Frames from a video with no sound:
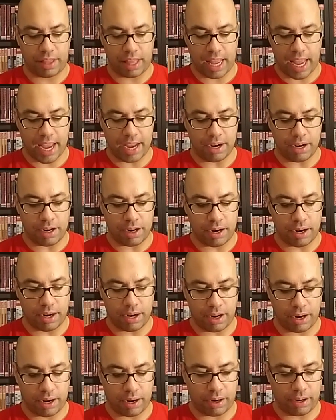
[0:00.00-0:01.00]
They
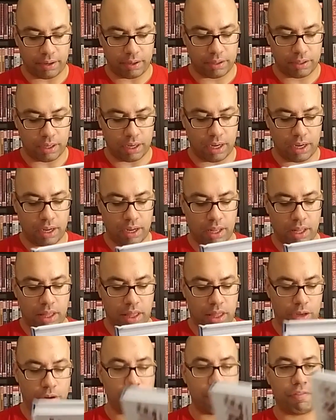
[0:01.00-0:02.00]
are
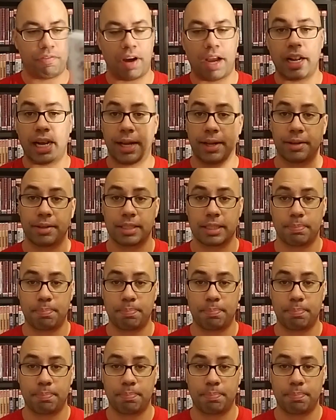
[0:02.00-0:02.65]
$35